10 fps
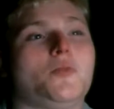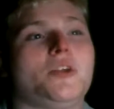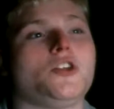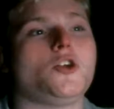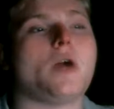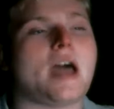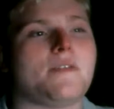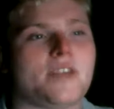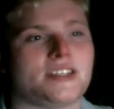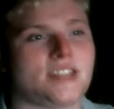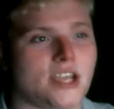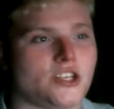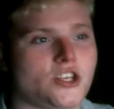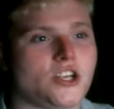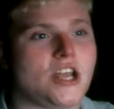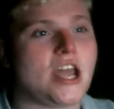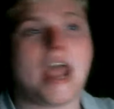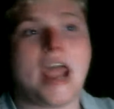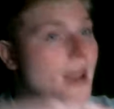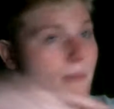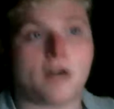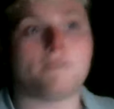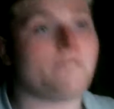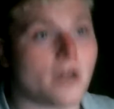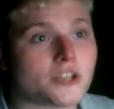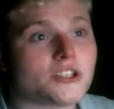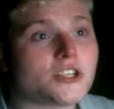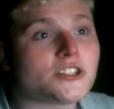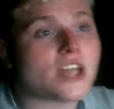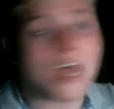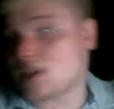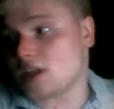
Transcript: when you have a station, it malfunctions, and